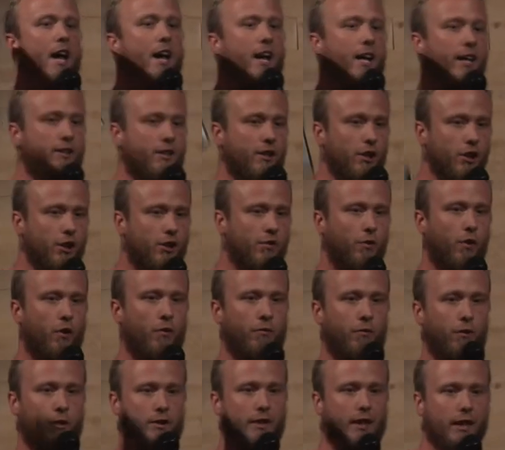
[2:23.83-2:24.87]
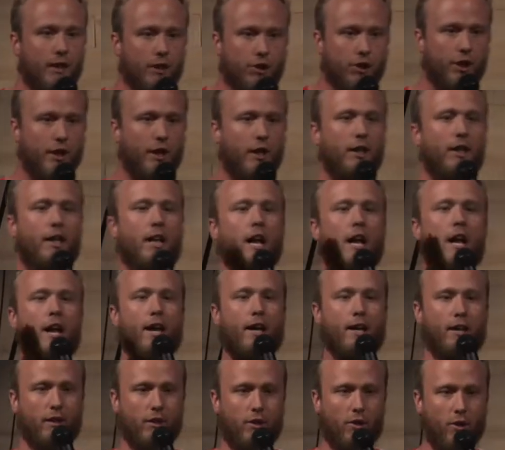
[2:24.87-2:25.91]
It's useful for teaching
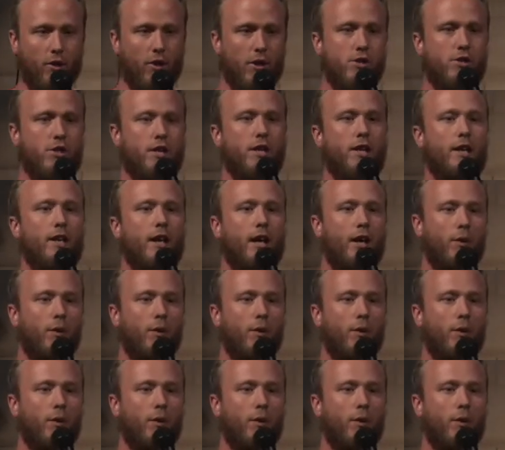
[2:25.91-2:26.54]
and encouraging